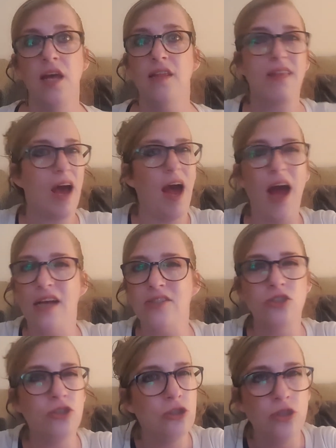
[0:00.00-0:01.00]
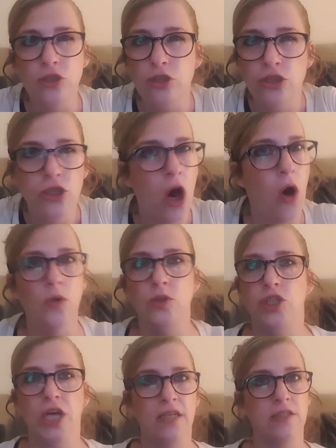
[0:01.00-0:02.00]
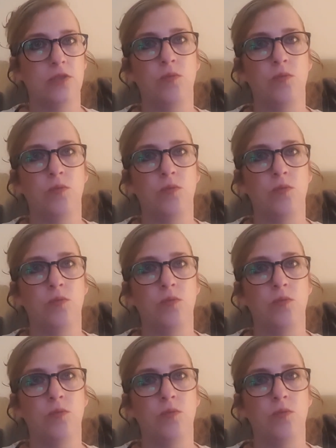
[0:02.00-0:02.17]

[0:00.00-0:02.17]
that has no chance